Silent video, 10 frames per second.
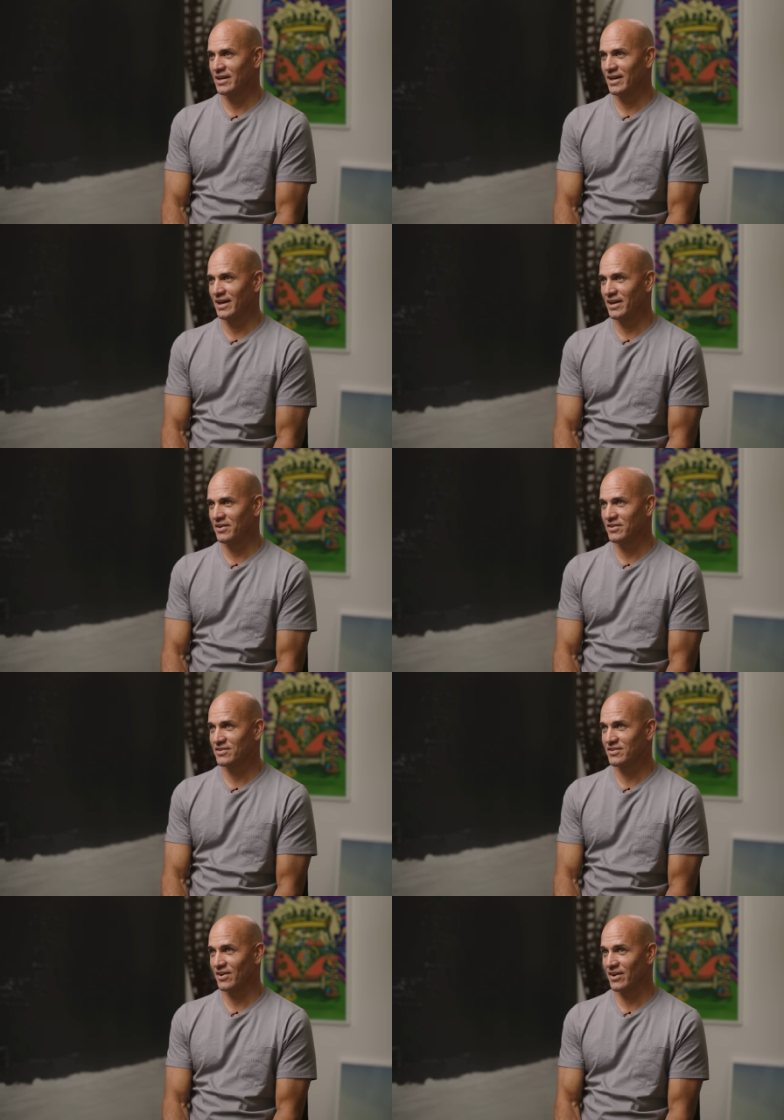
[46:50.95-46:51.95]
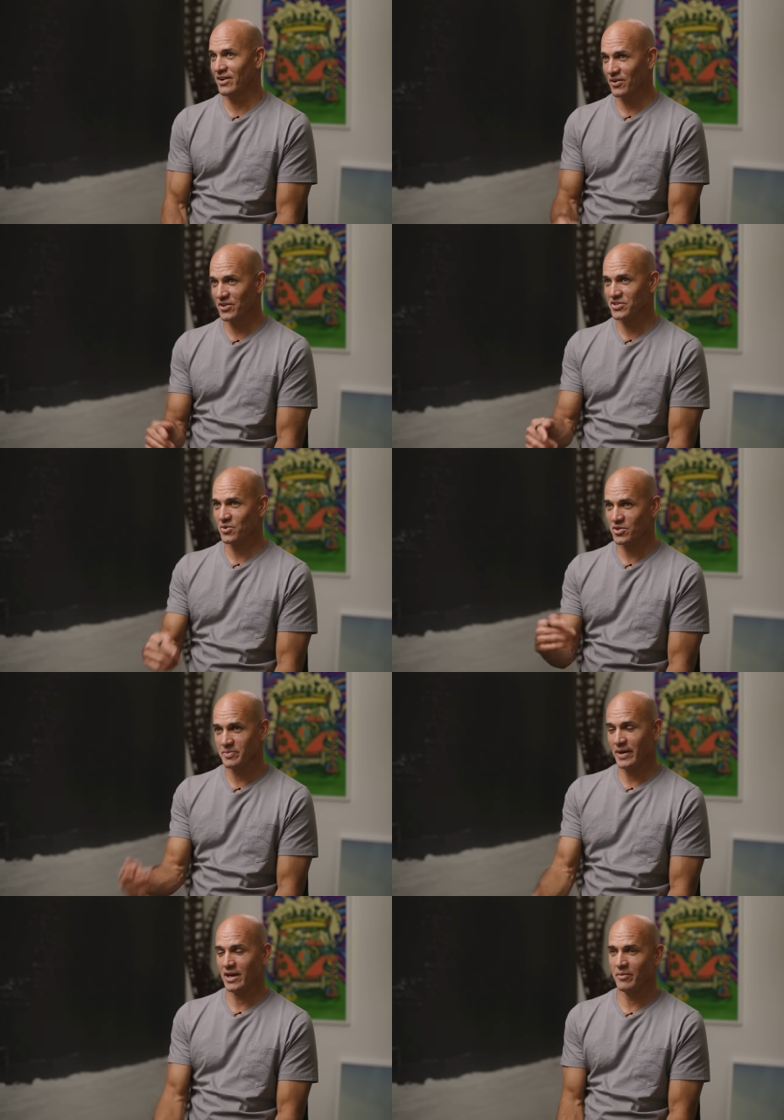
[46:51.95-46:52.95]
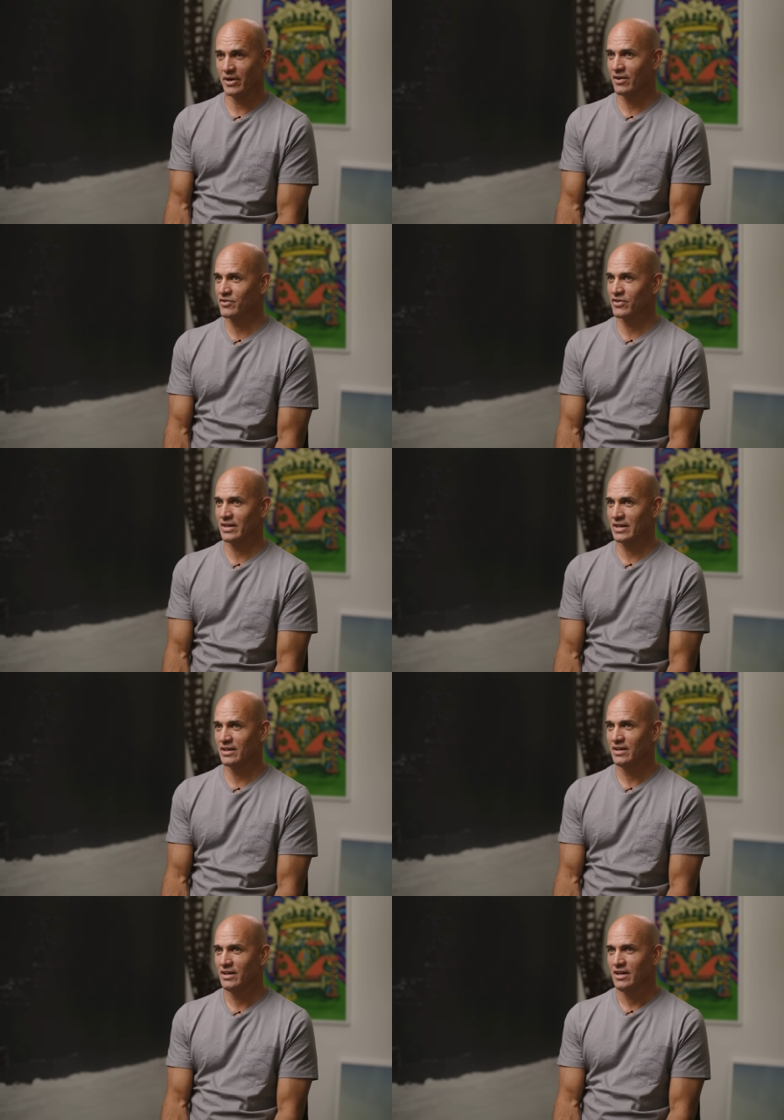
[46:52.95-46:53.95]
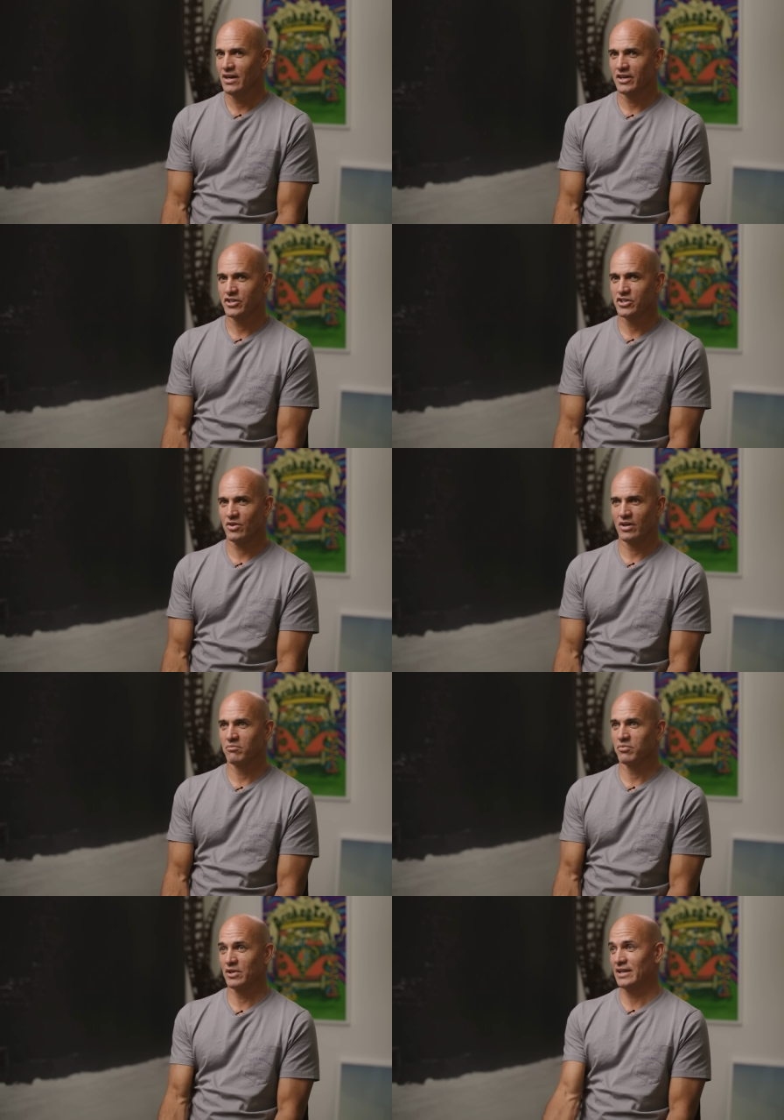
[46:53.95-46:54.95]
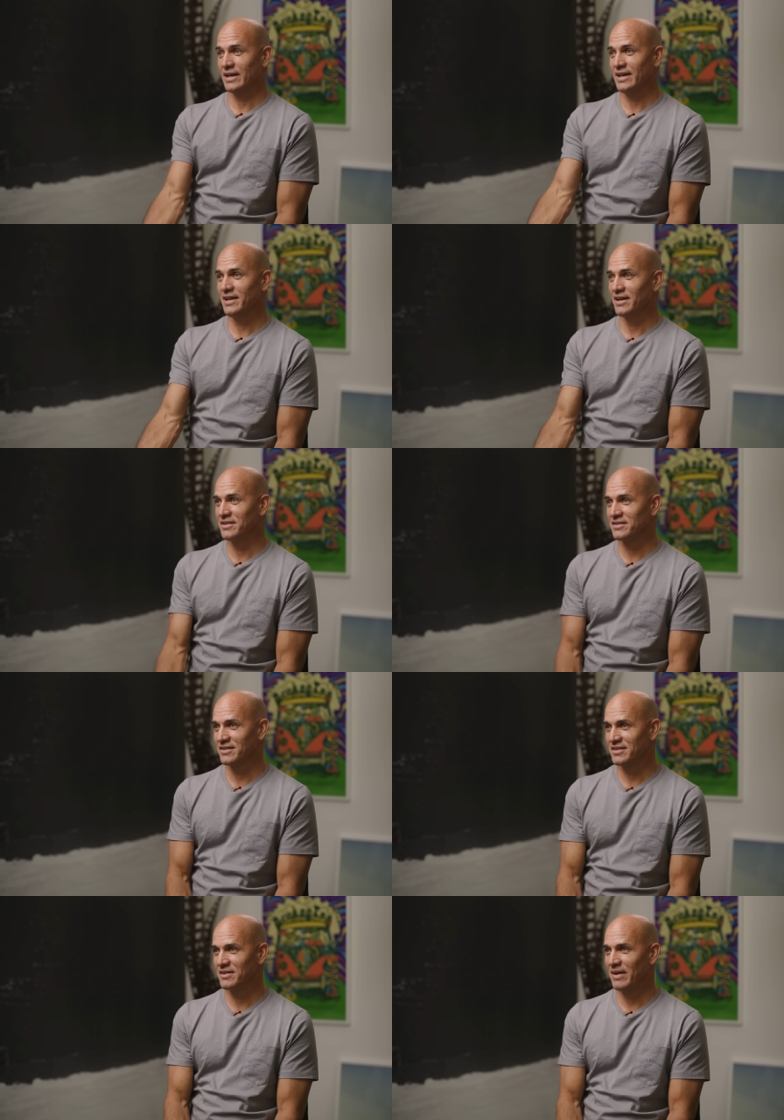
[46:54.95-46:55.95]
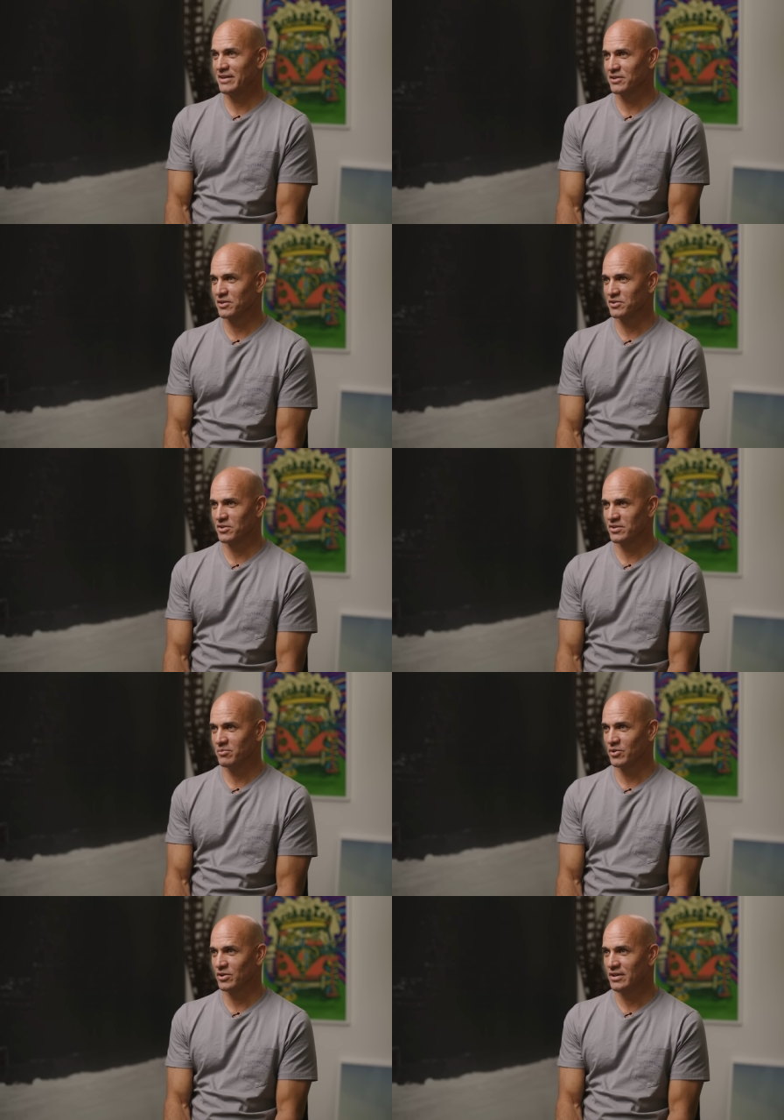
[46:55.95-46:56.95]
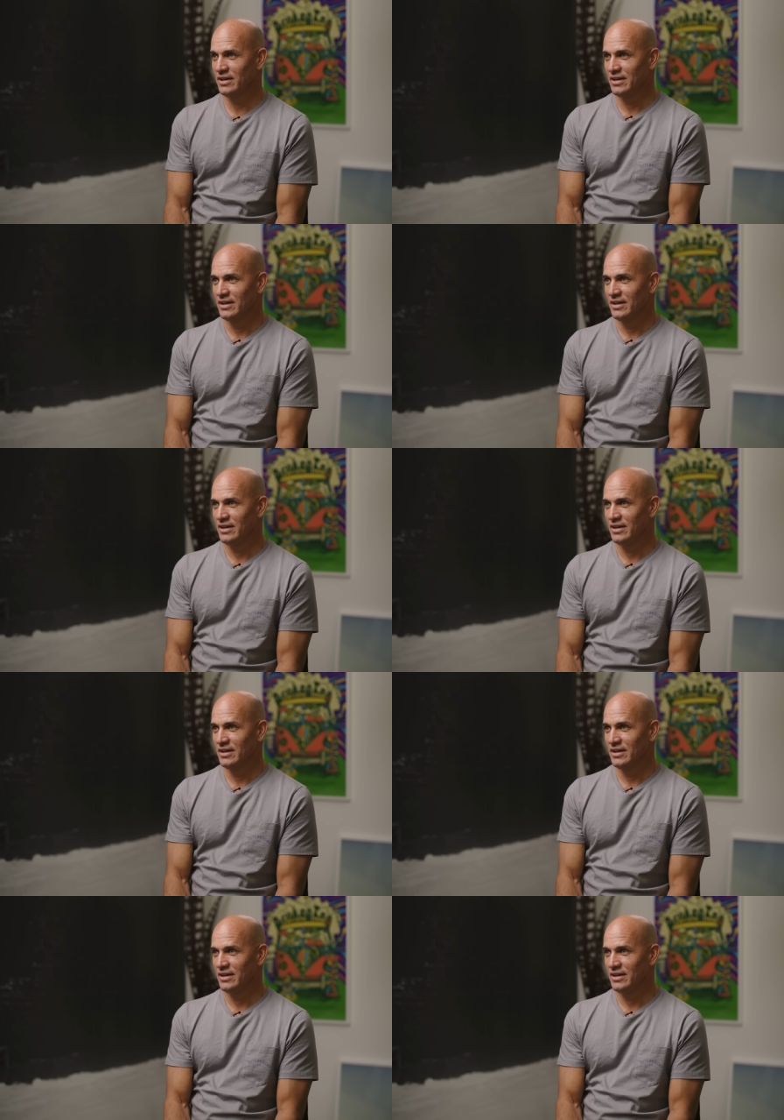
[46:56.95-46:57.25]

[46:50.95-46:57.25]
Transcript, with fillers: and I had started to hear all these stories about him. But I was thinking I should try and play like he does because he makes it look so simple,